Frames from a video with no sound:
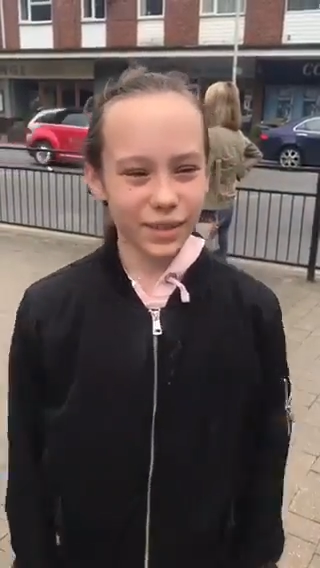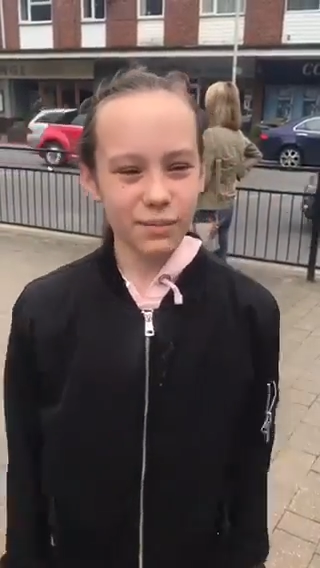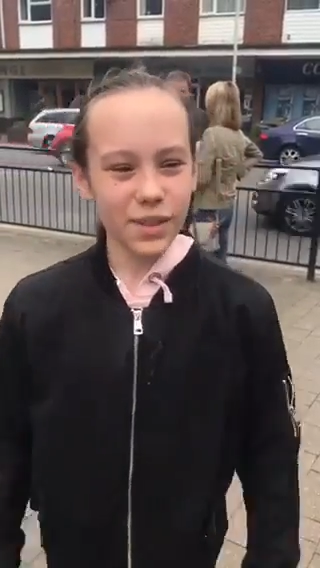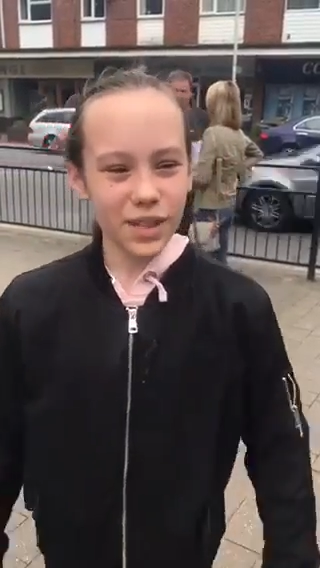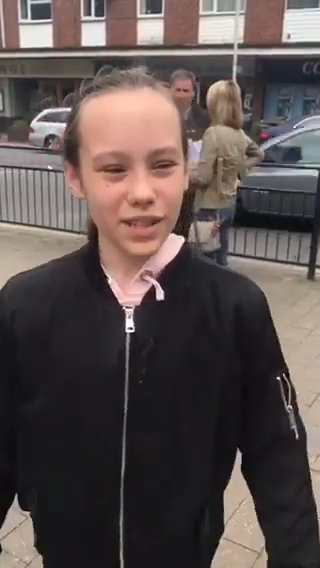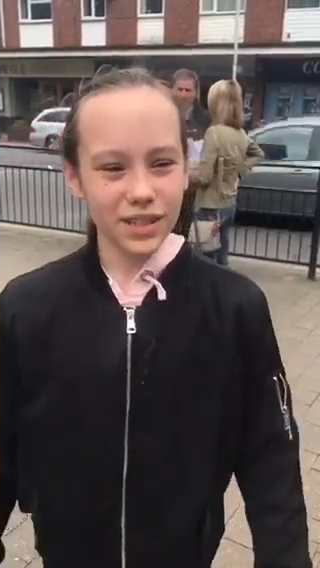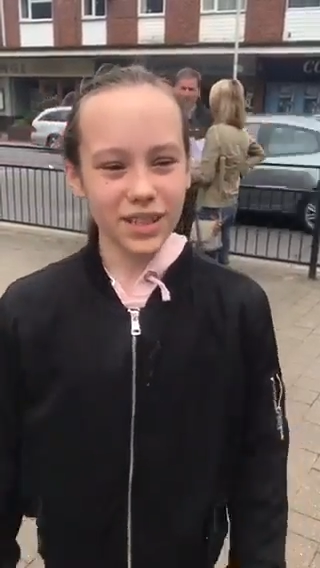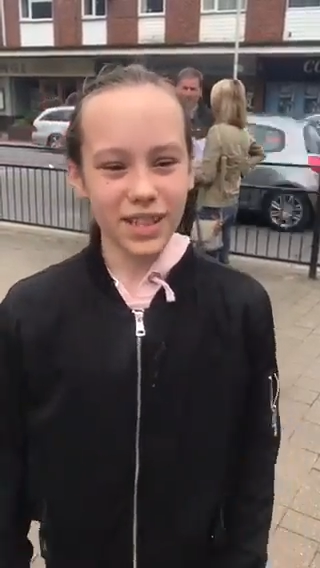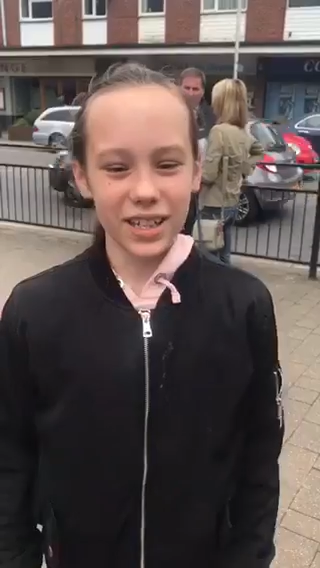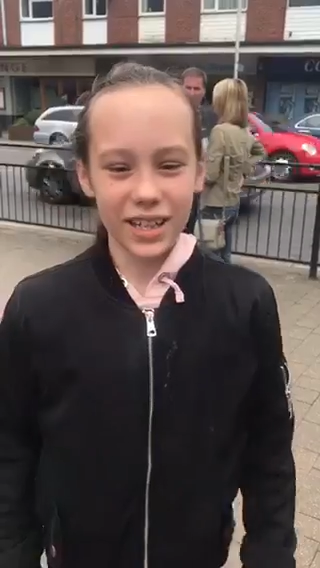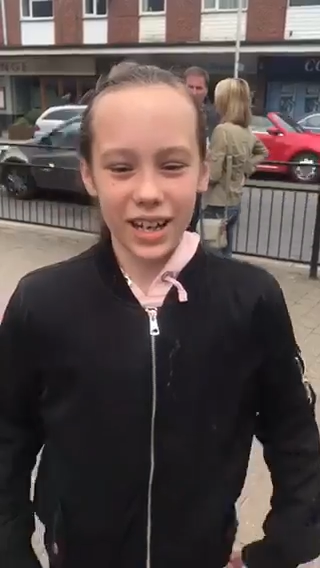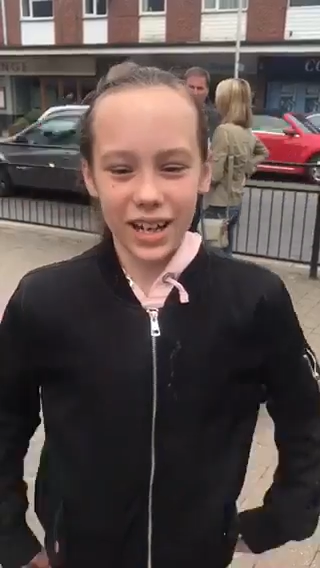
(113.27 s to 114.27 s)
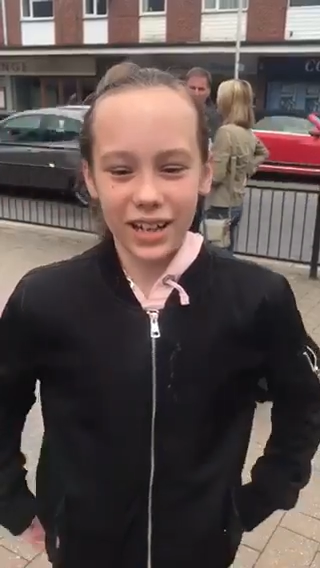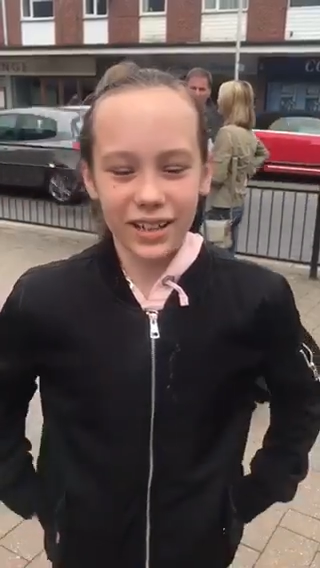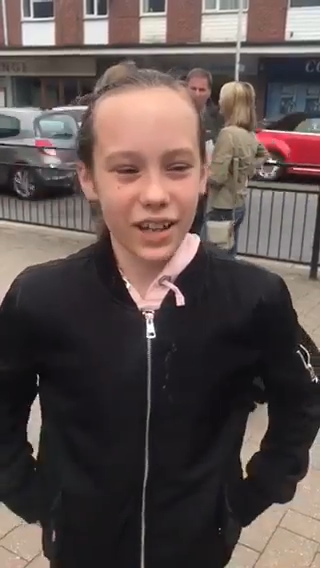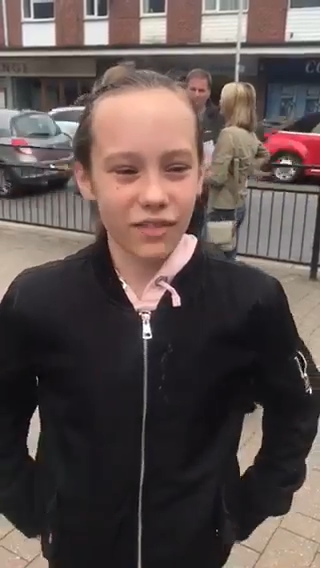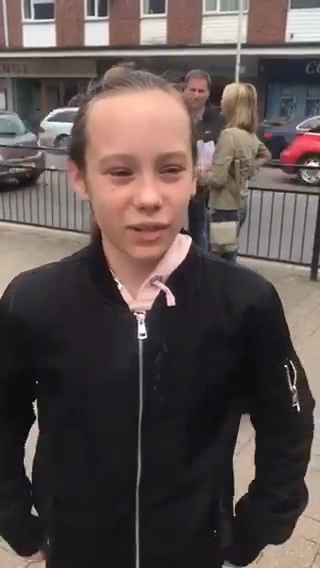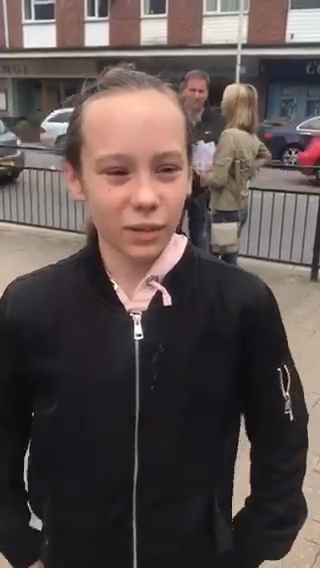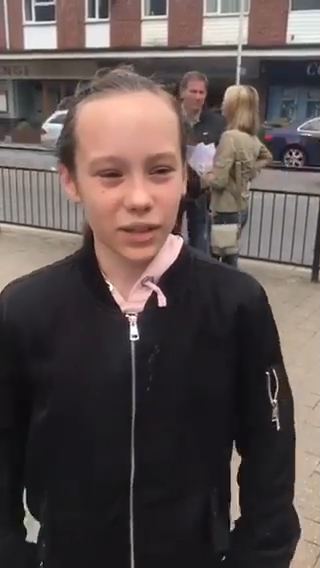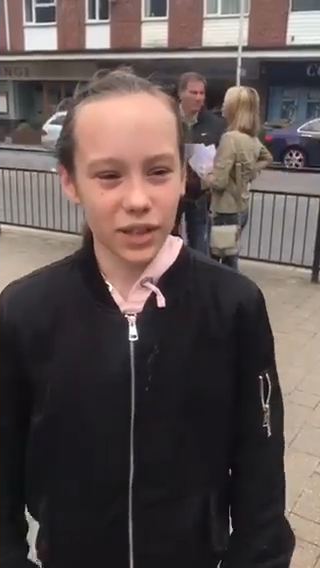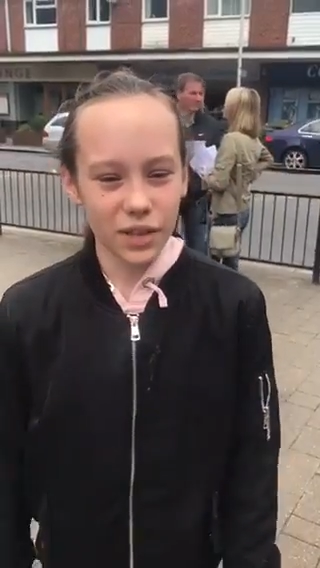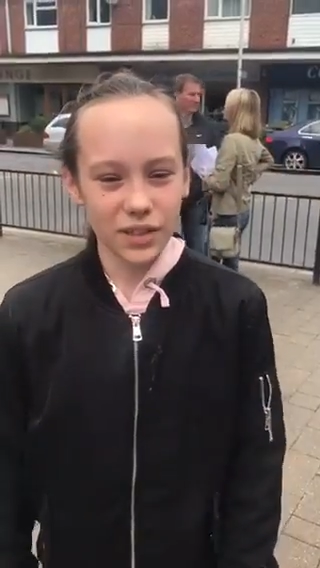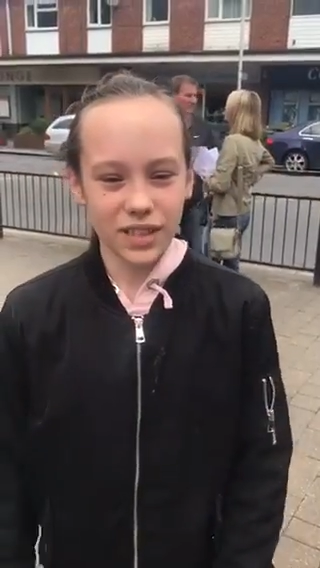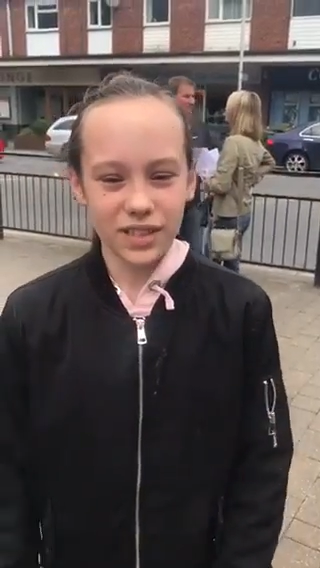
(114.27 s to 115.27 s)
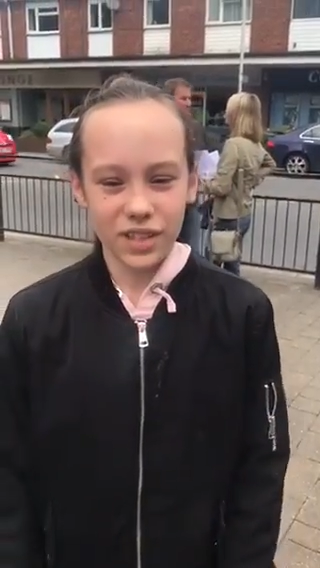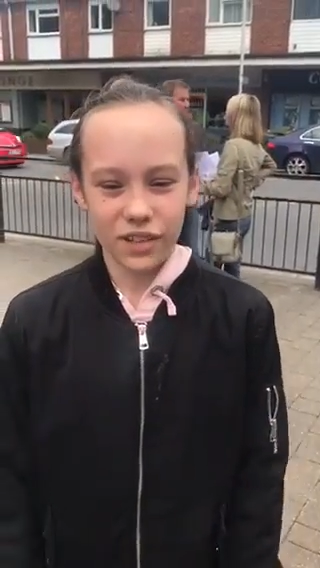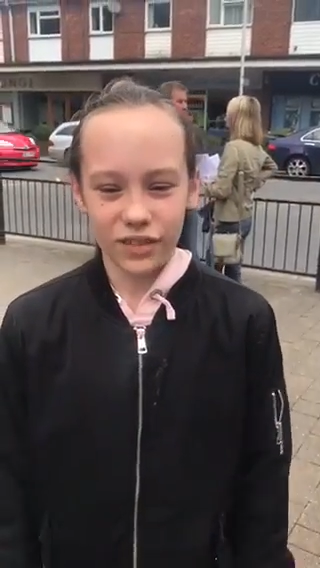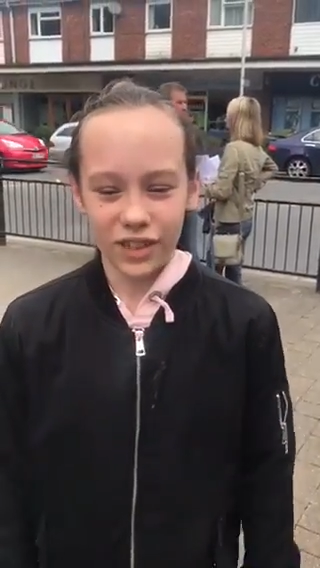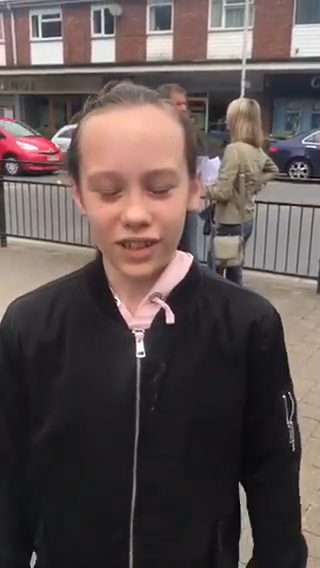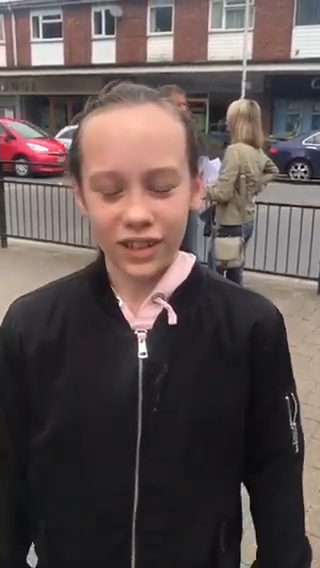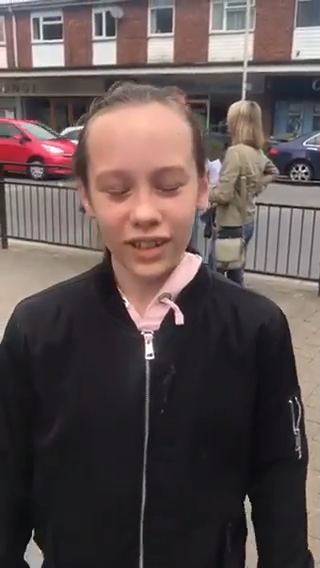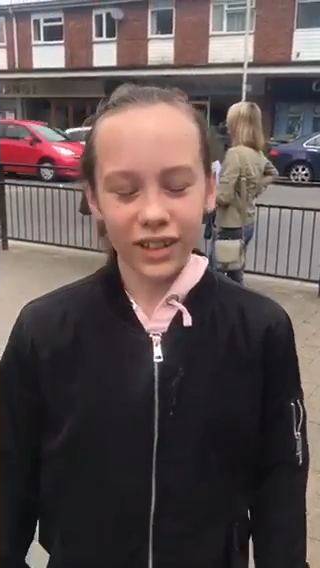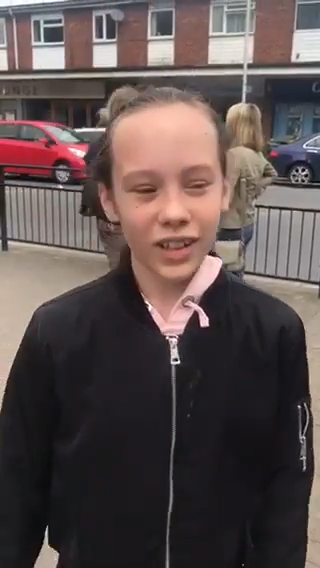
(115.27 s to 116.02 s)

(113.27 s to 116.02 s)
community and everyone knows each other,